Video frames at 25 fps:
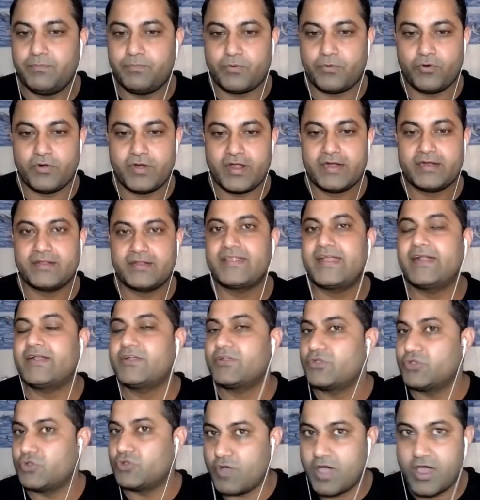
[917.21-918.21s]
product that
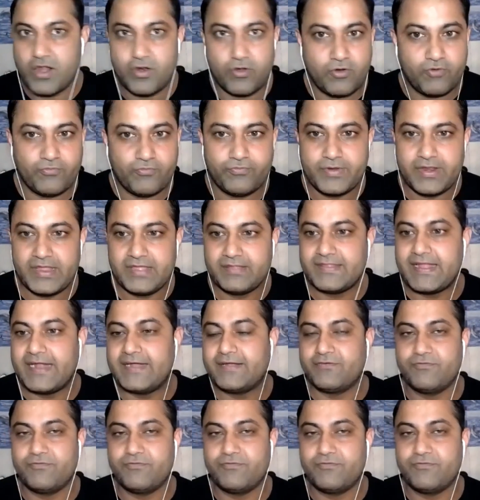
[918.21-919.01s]
you are offering that